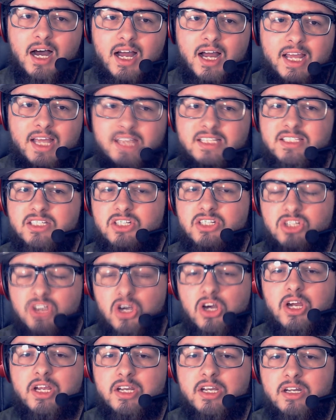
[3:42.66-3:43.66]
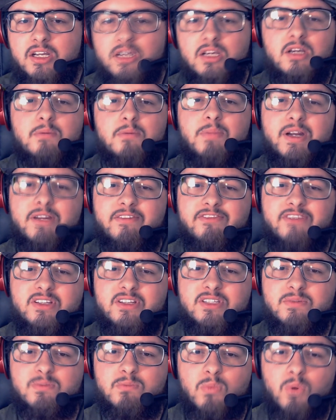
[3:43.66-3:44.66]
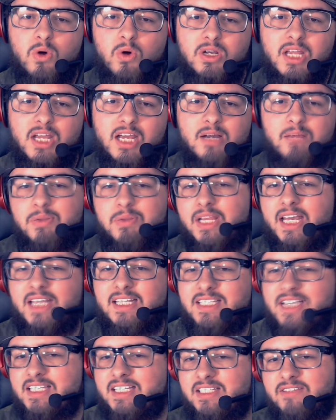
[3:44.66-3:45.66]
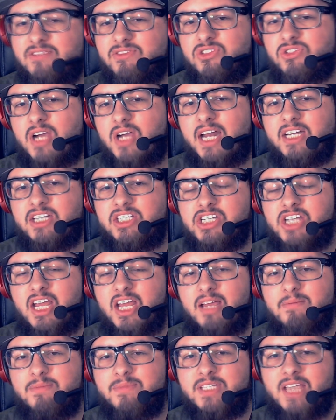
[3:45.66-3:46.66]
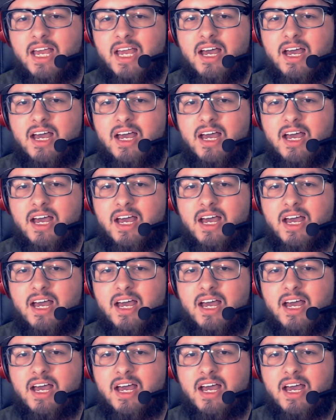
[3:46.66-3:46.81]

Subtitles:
It's good, but it feels more like a playtest of strategy games,